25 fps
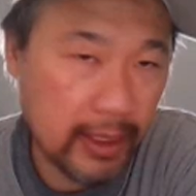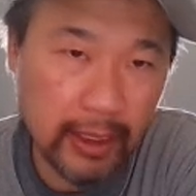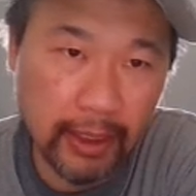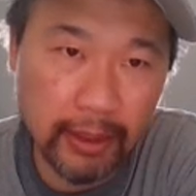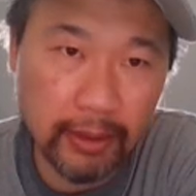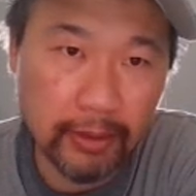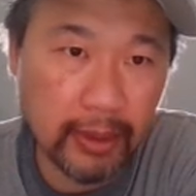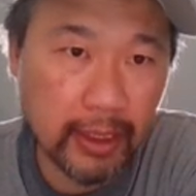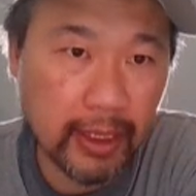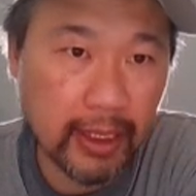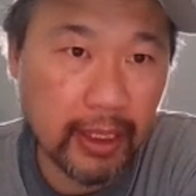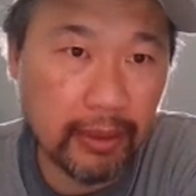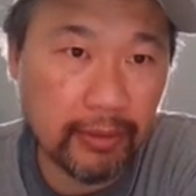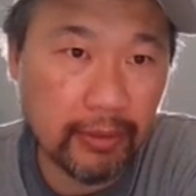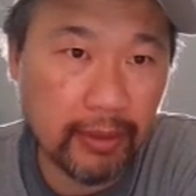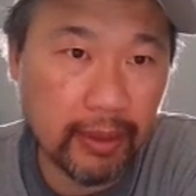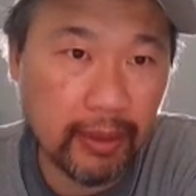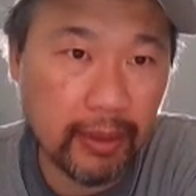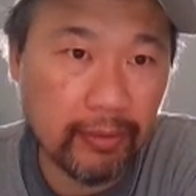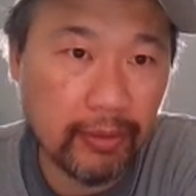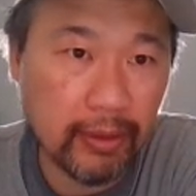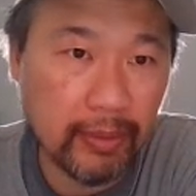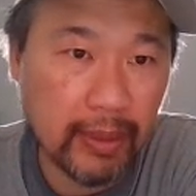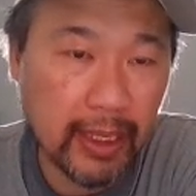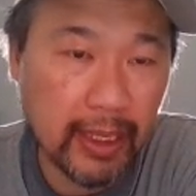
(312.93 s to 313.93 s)
Still
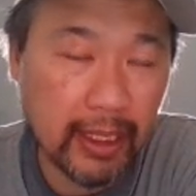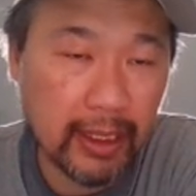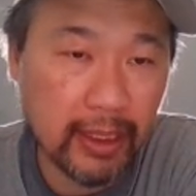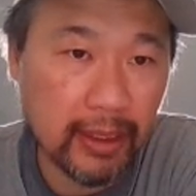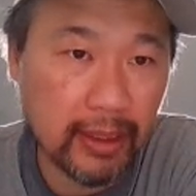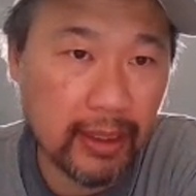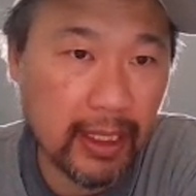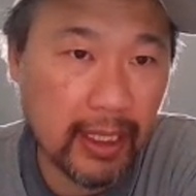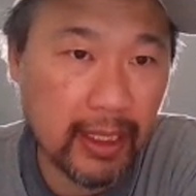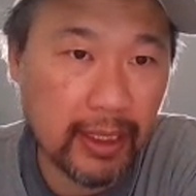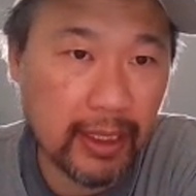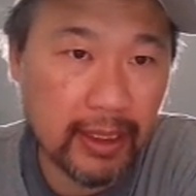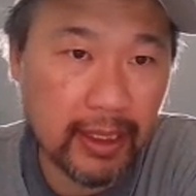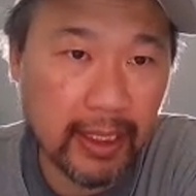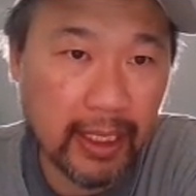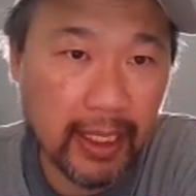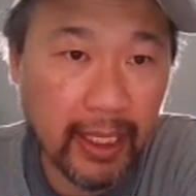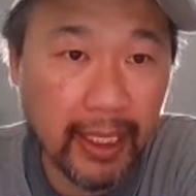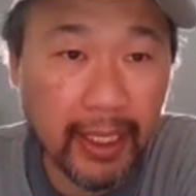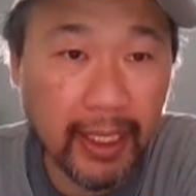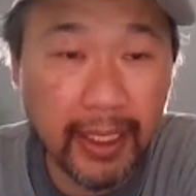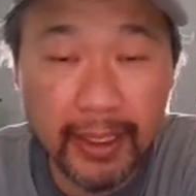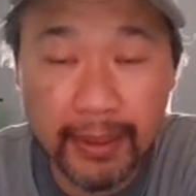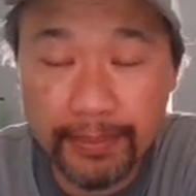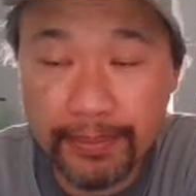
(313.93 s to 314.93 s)
recovering from that
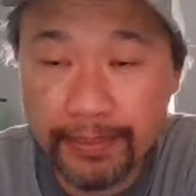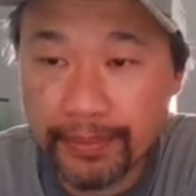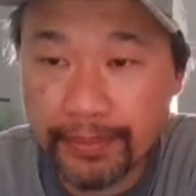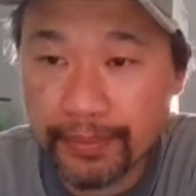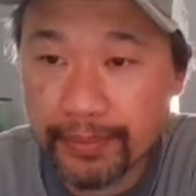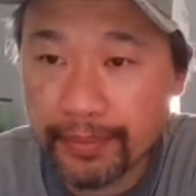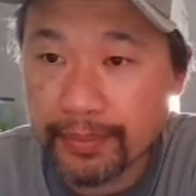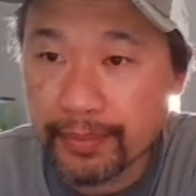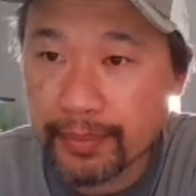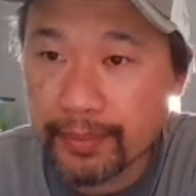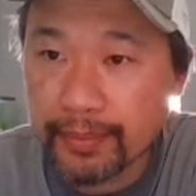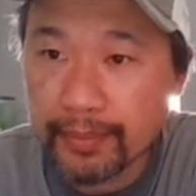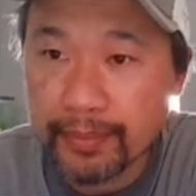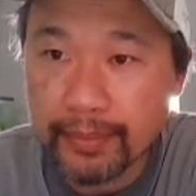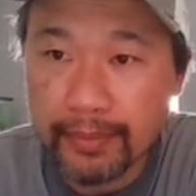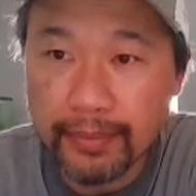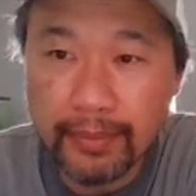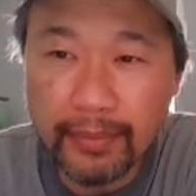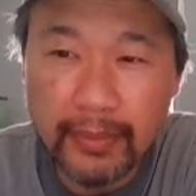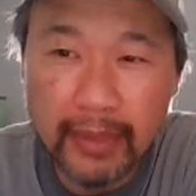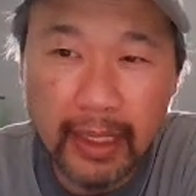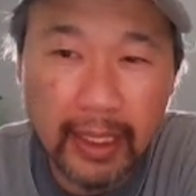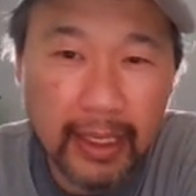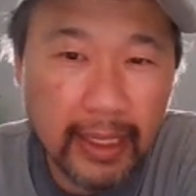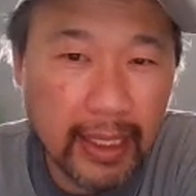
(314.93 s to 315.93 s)
2008,
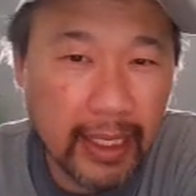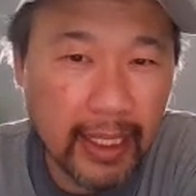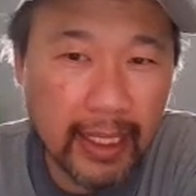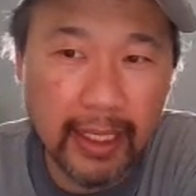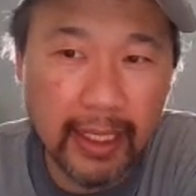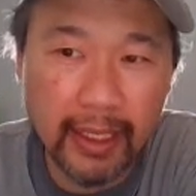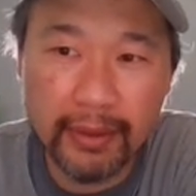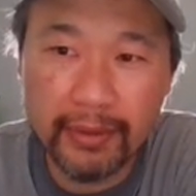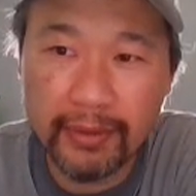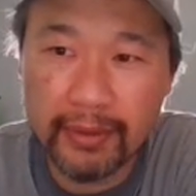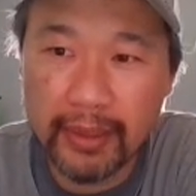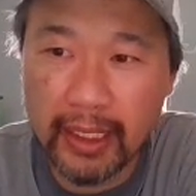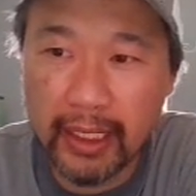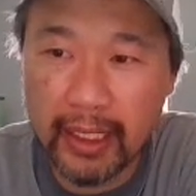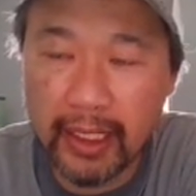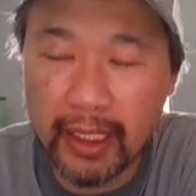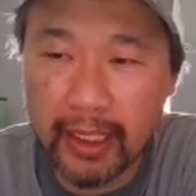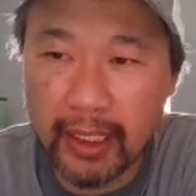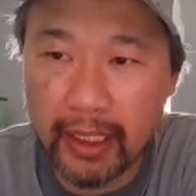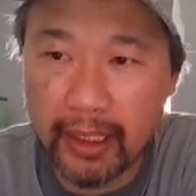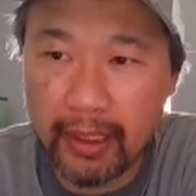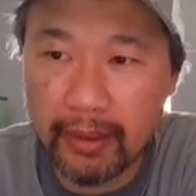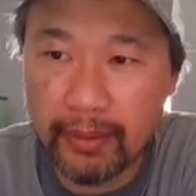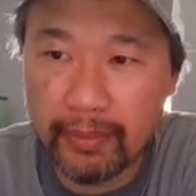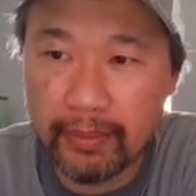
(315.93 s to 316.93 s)
kind
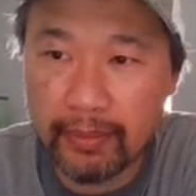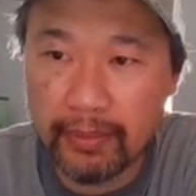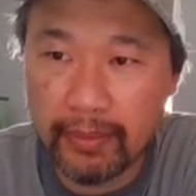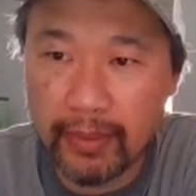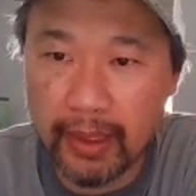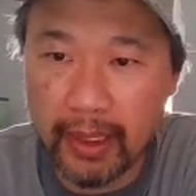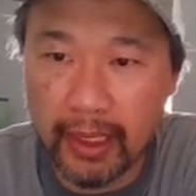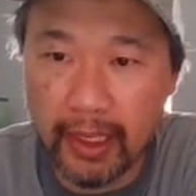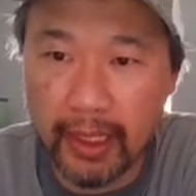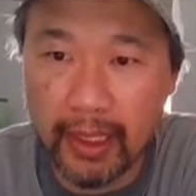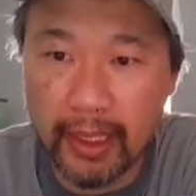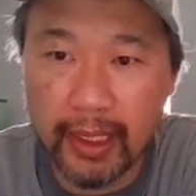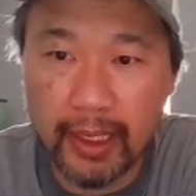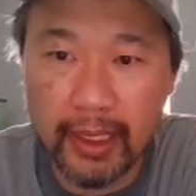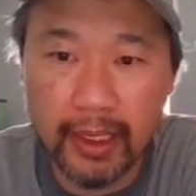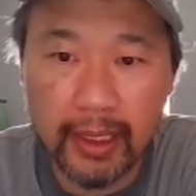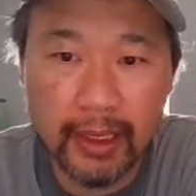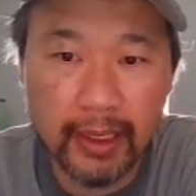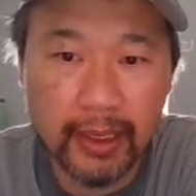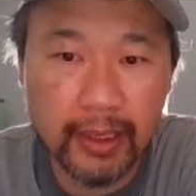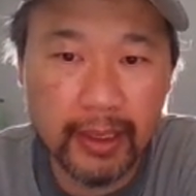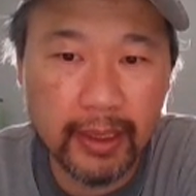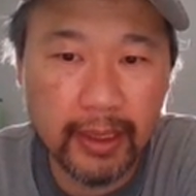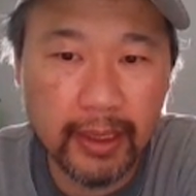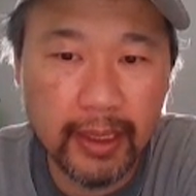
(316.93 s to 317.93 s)

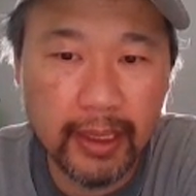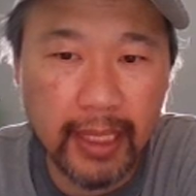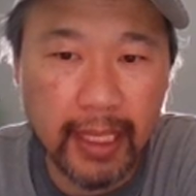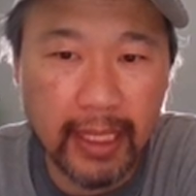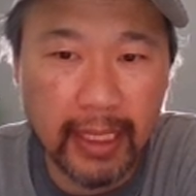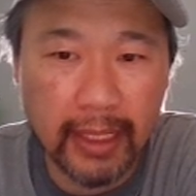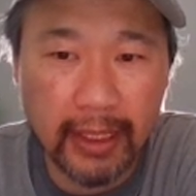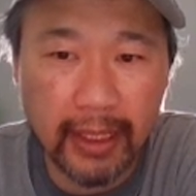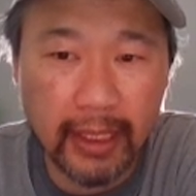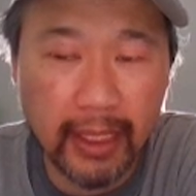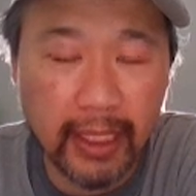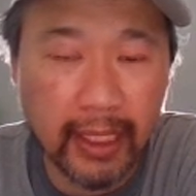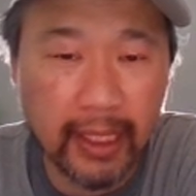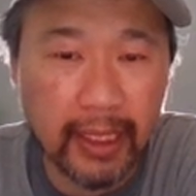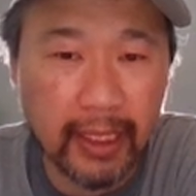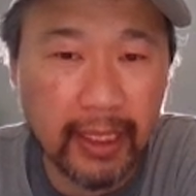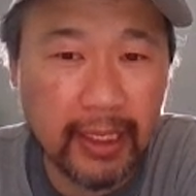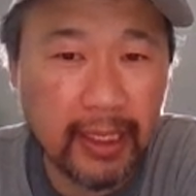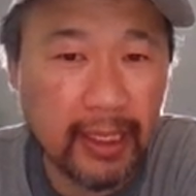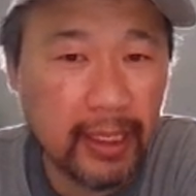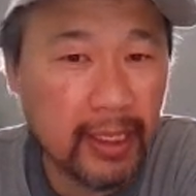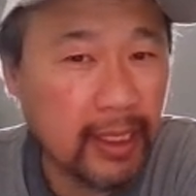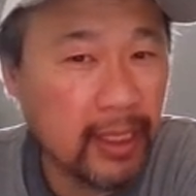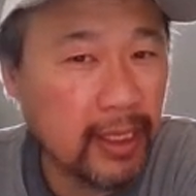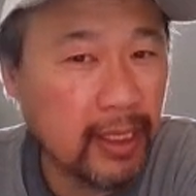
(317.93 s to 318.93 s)
of
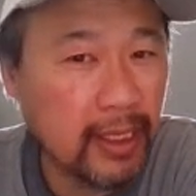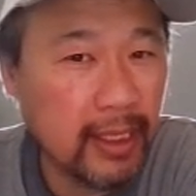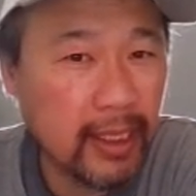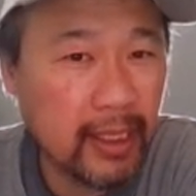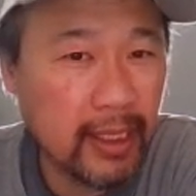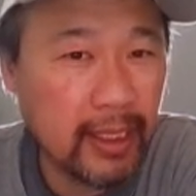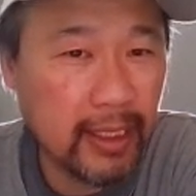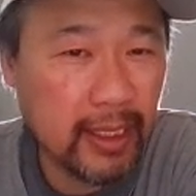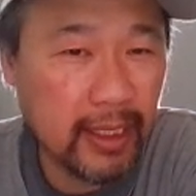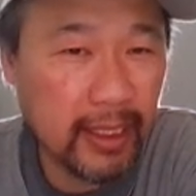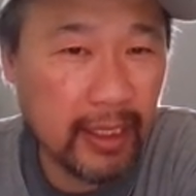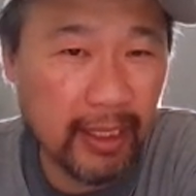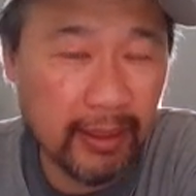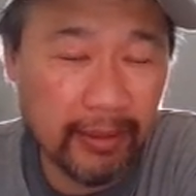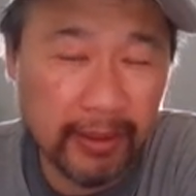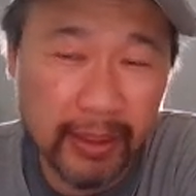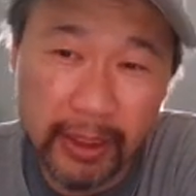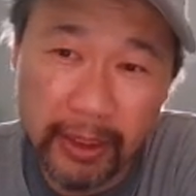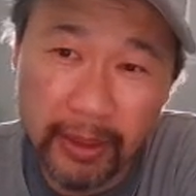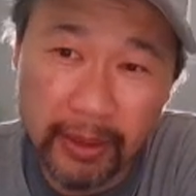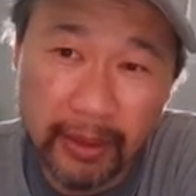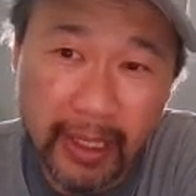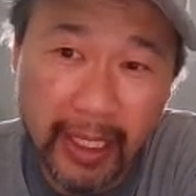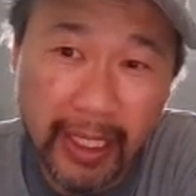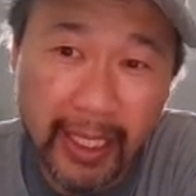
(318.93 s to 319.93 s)
thought it
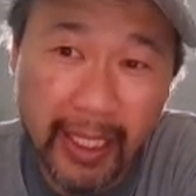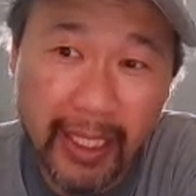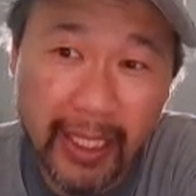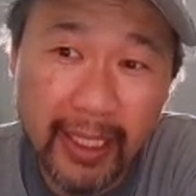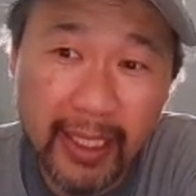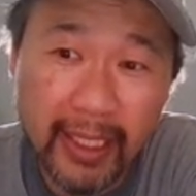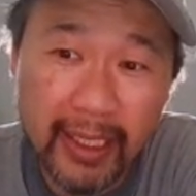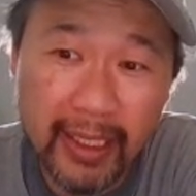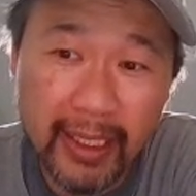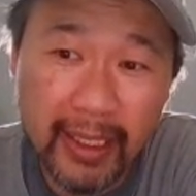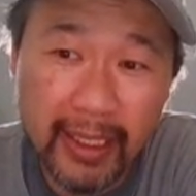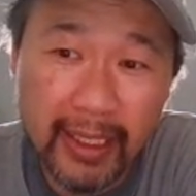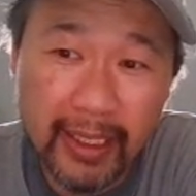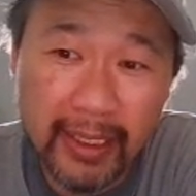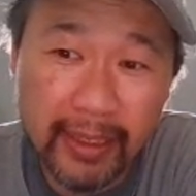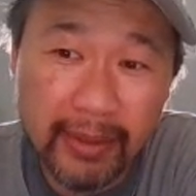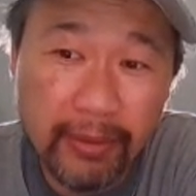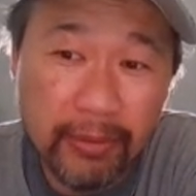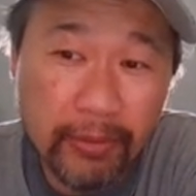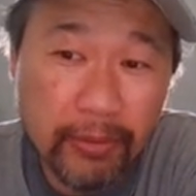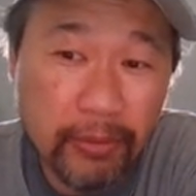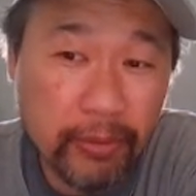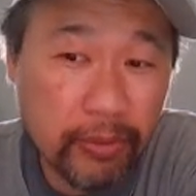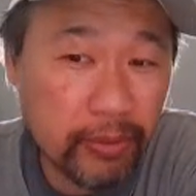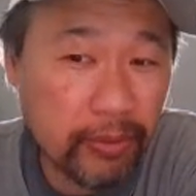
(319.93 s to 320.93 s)
was okay.
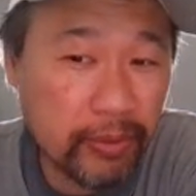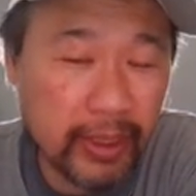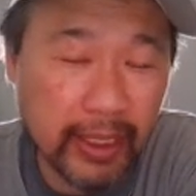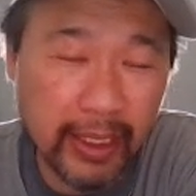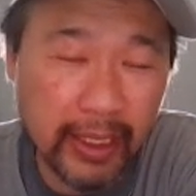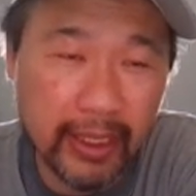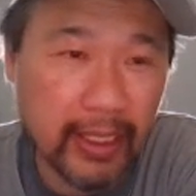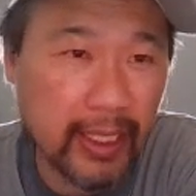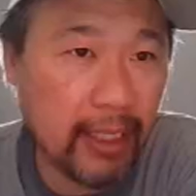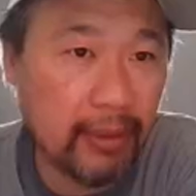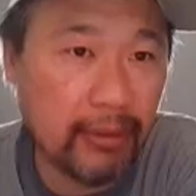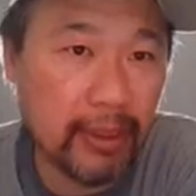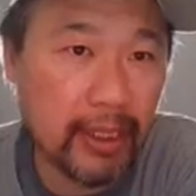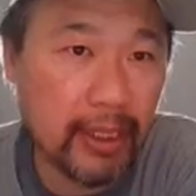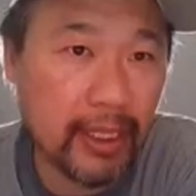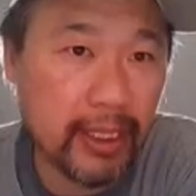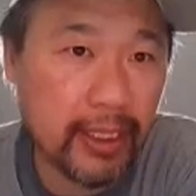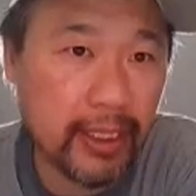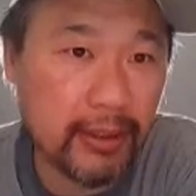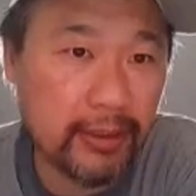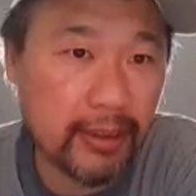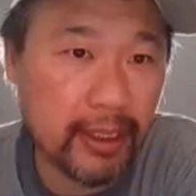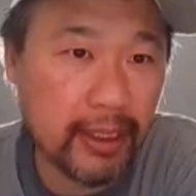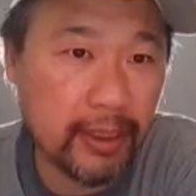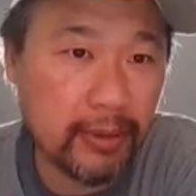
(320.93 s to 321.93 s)
Did not
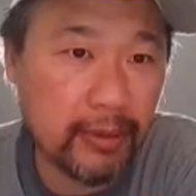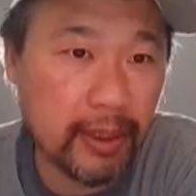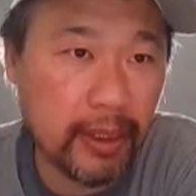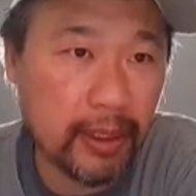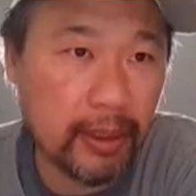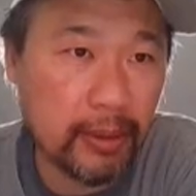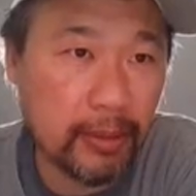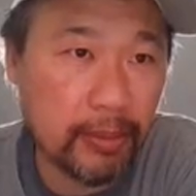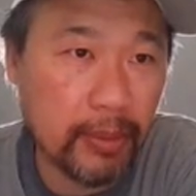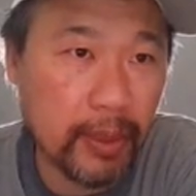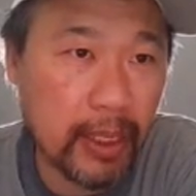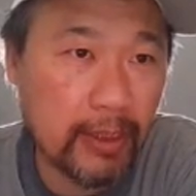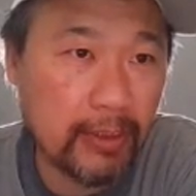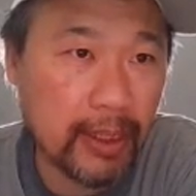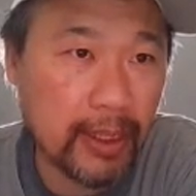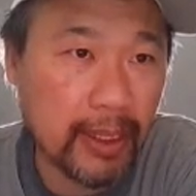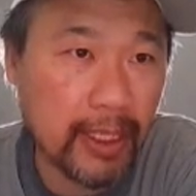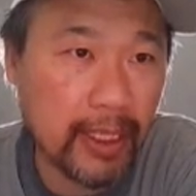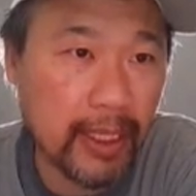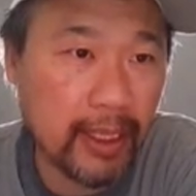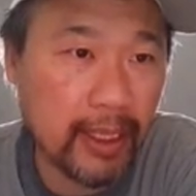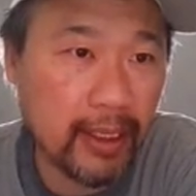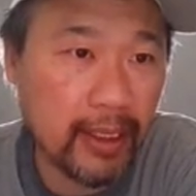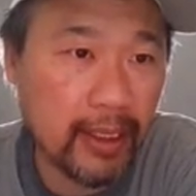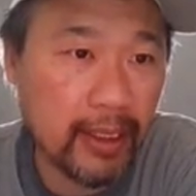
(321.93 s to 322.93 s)
really agree with
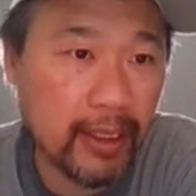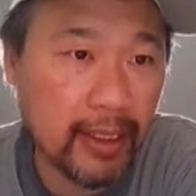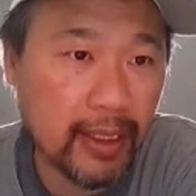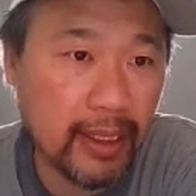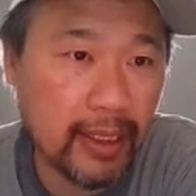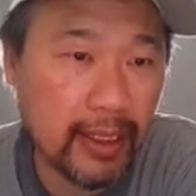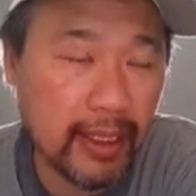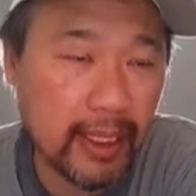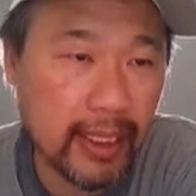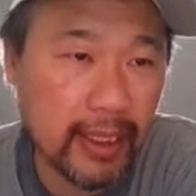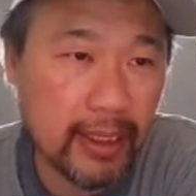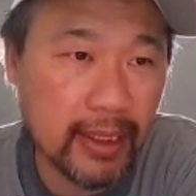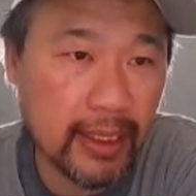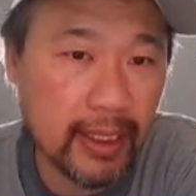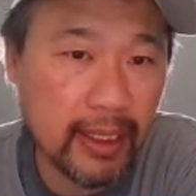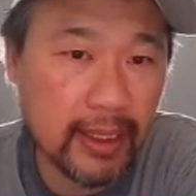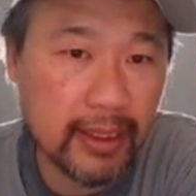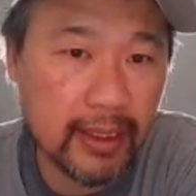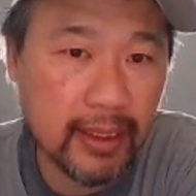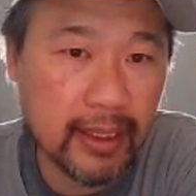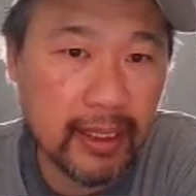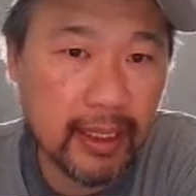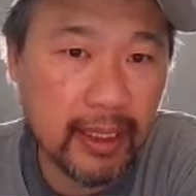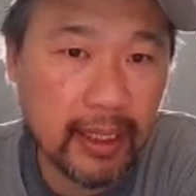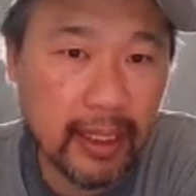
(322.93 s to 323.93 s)
Obamacare in that
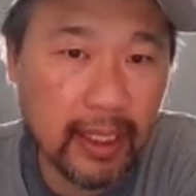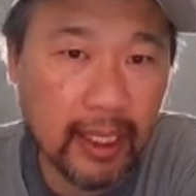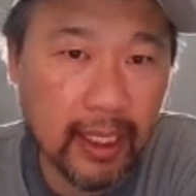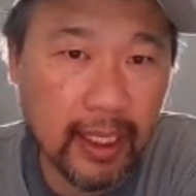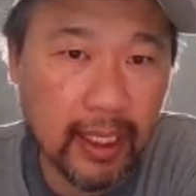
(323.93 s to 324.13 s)
sense.